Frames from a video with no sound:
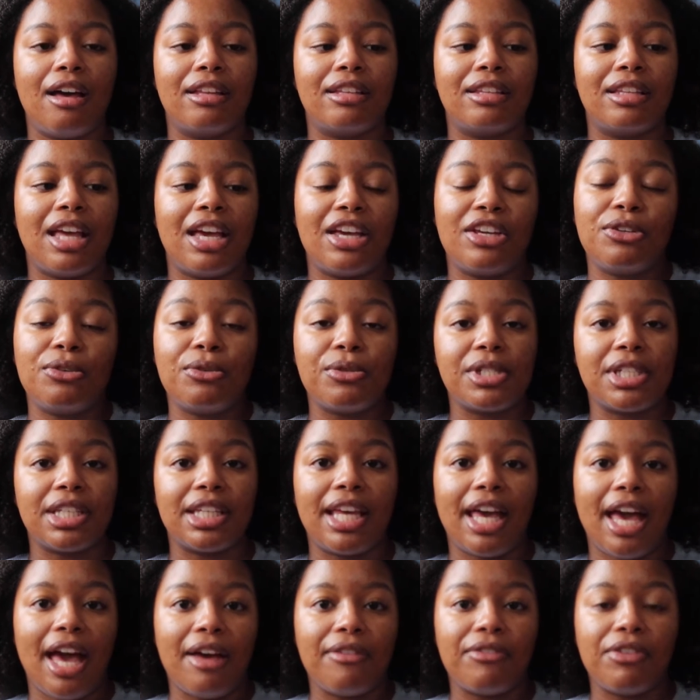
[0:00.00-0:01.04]
they usually
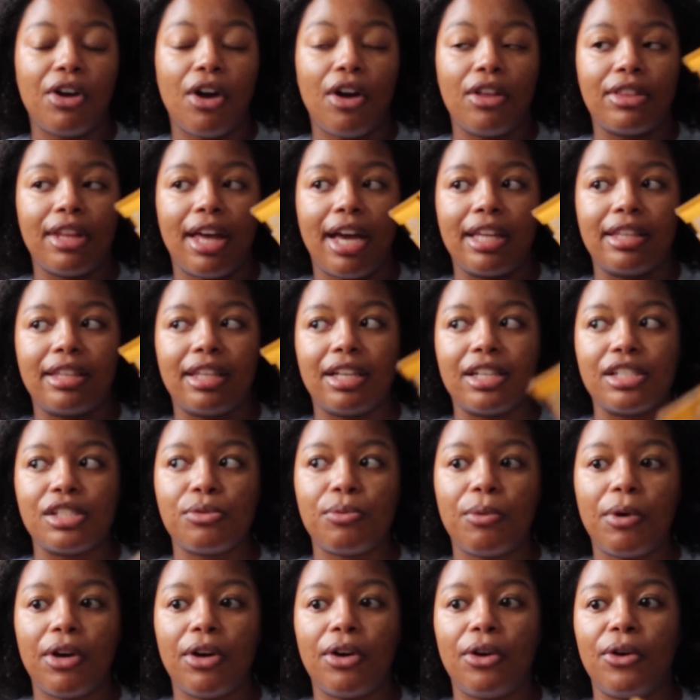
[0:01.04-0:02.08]
have it online there as
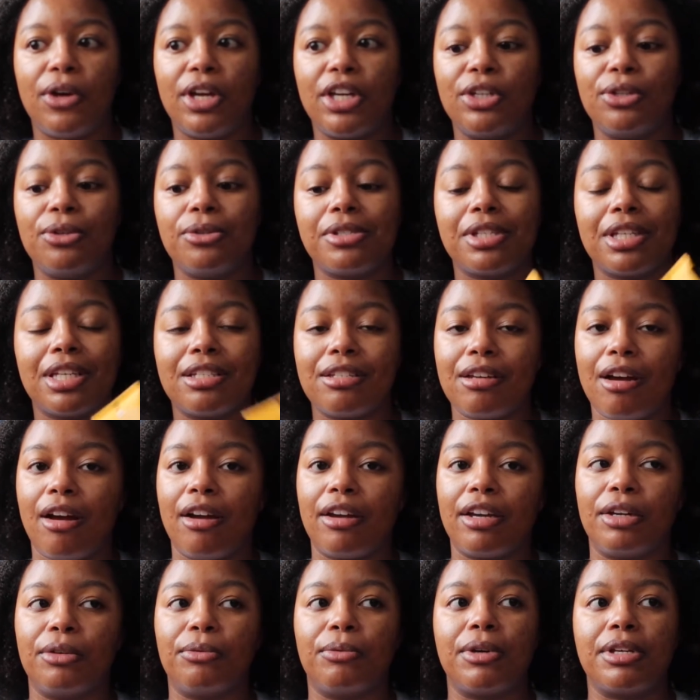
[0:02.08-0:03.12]
well. And usually
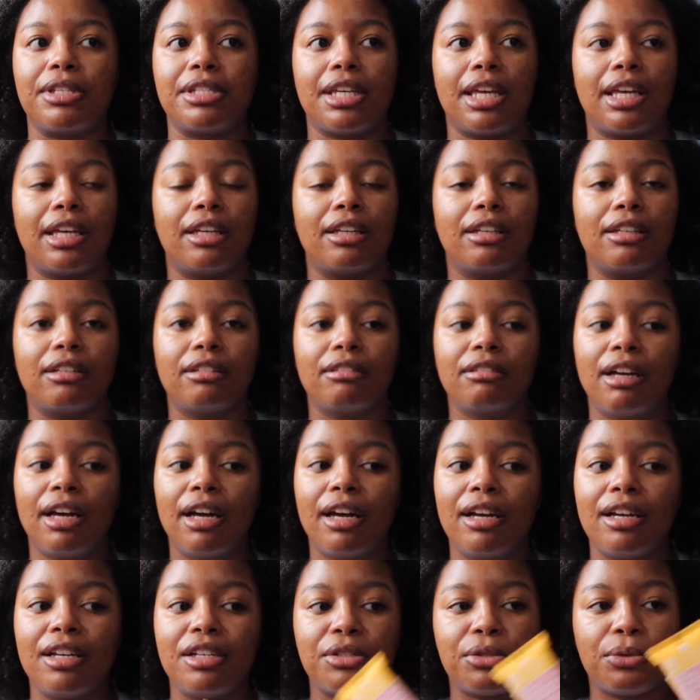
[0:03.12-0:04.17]
Target runs like a
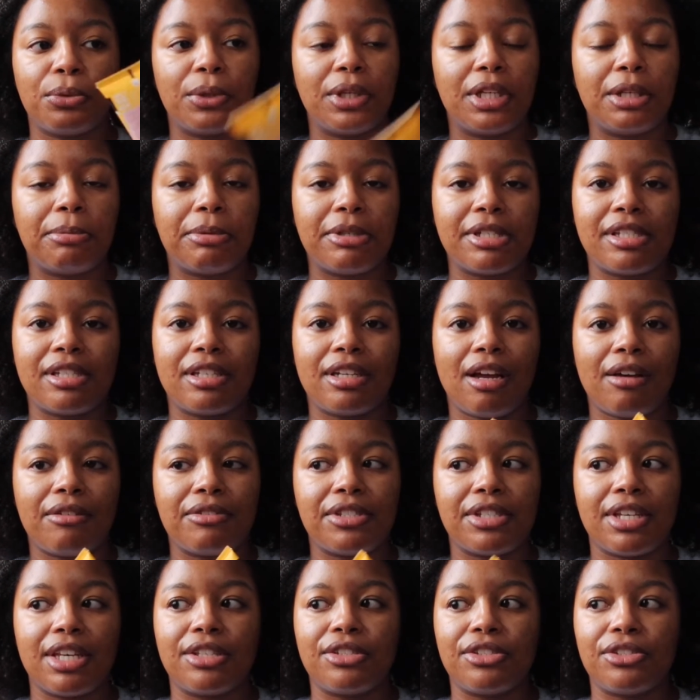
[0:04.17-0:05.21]
20% off
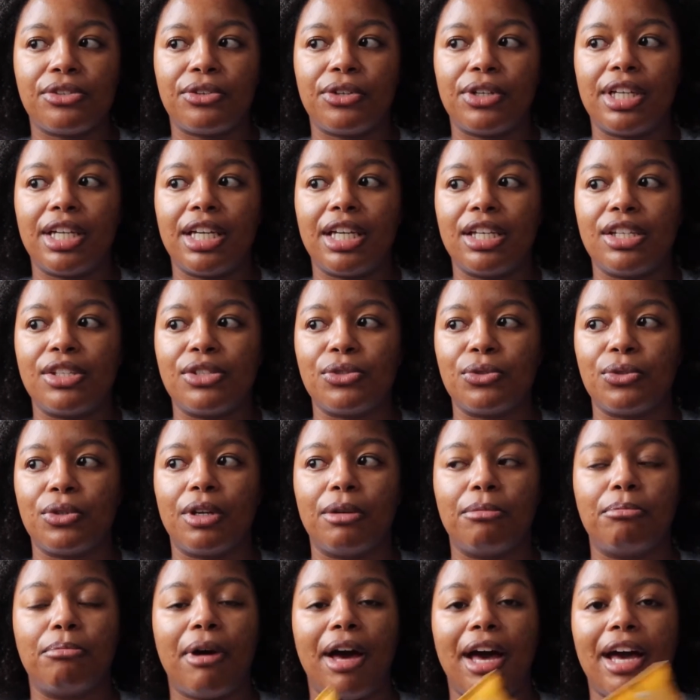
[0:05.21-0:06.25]
sunscreens,
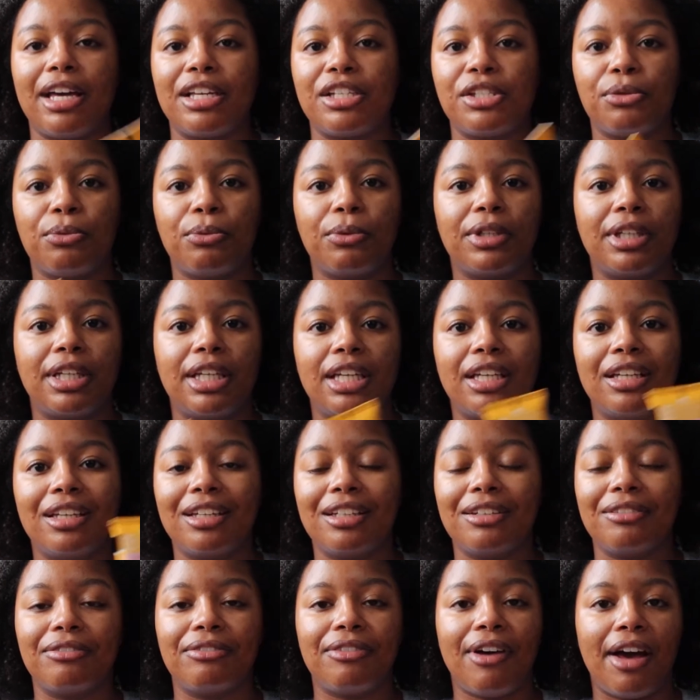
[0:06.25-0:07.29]
or buy 20 get
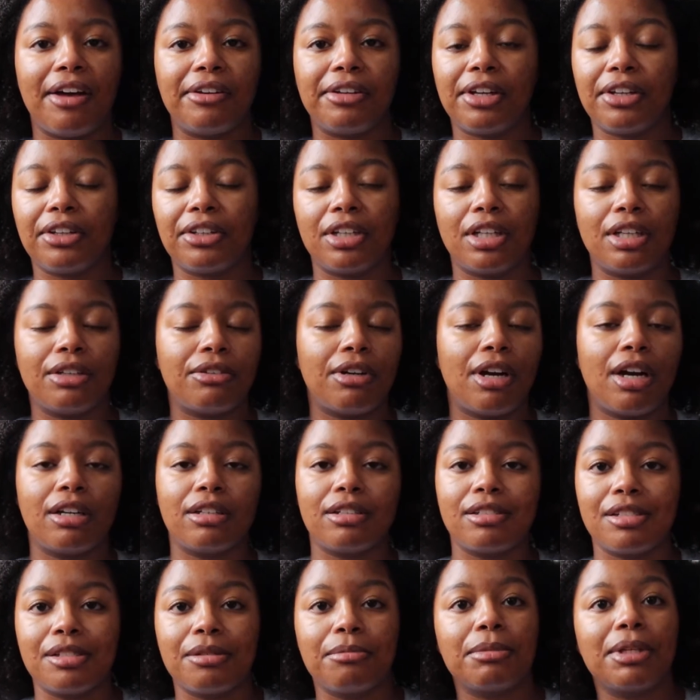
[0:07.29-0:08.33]
a $5 gift card
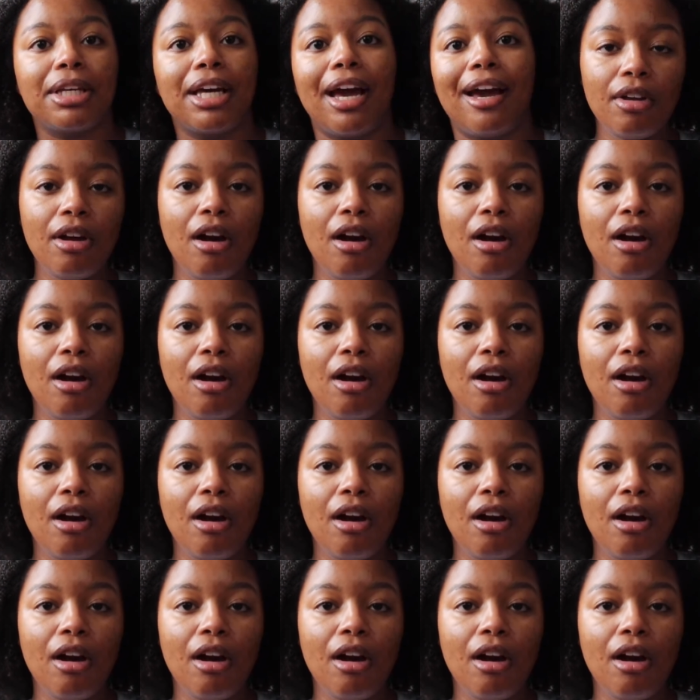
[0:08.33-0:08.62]
or something.